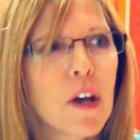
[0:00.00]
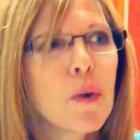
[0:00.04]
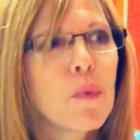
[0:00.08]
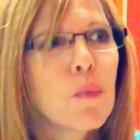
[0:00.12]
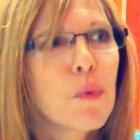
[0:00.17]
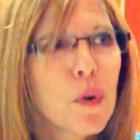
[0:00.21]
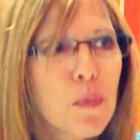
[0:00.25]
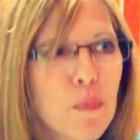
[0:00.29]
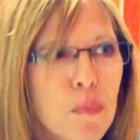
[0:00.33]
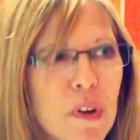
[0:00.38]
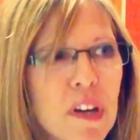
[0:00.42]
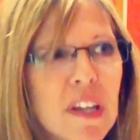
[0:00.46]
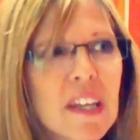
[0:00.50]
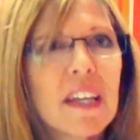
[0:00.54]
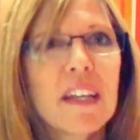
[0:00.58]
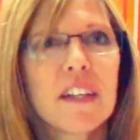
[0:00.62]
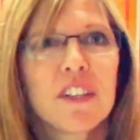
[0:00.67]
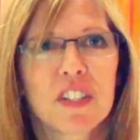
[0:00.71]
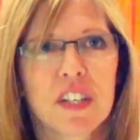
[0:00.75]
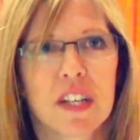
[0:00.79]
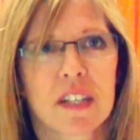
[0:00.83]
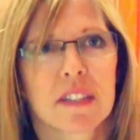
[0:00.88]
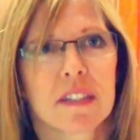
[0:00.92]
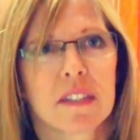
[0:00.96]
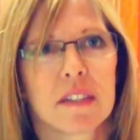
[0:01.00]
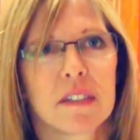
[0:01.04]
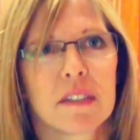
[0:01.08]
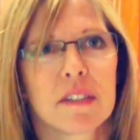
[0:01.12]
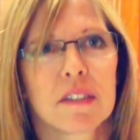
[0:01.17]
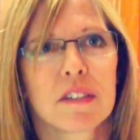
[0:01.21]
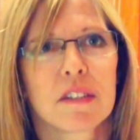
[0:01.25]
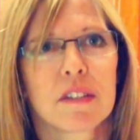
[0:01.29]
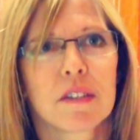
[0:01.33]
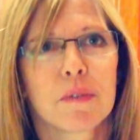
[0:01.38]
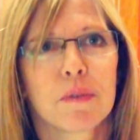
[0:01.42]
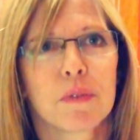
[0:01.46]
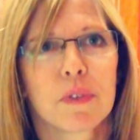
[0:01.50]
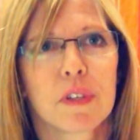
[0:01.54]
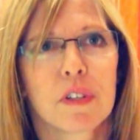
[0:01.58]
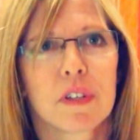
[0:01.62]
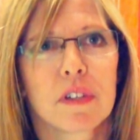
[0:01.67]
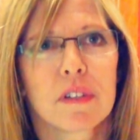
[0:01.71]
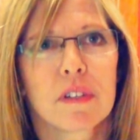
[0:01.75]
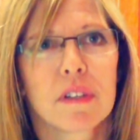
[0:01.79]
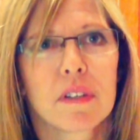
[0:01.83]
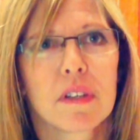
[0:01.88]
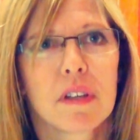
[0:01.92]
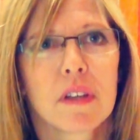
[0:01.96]
we're bringing justice to the
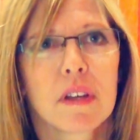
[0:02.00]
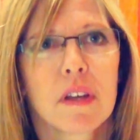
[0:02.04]
world.